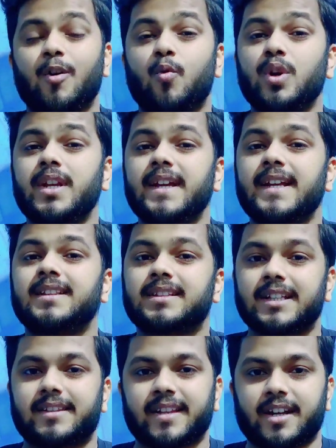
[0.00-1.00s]
only in
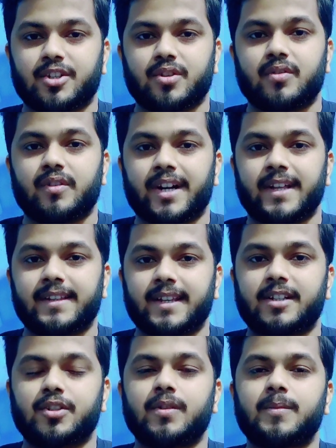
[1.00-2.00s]
this section, reading
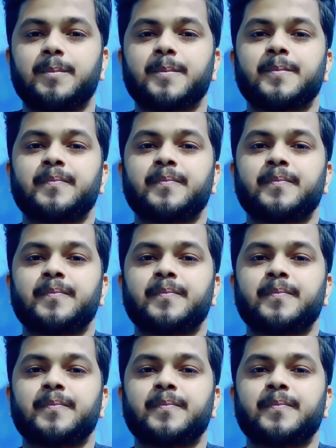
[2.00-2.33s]
section.